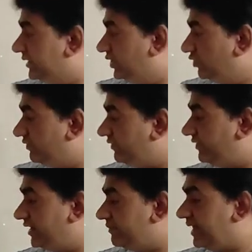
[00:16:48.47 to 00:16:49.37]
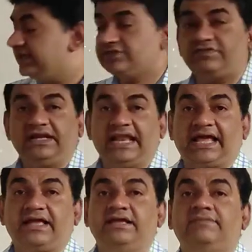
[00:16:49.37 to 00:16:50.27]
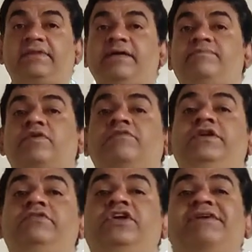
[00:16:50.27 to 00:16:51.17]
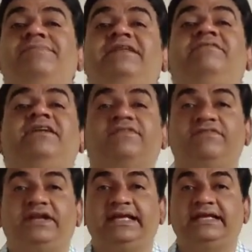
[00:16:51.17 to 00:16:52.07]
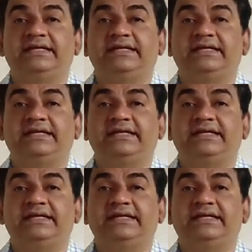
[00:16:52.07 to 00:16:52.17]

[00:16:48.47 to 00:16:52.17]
250 minus 1 lakh, my profit would have been 150.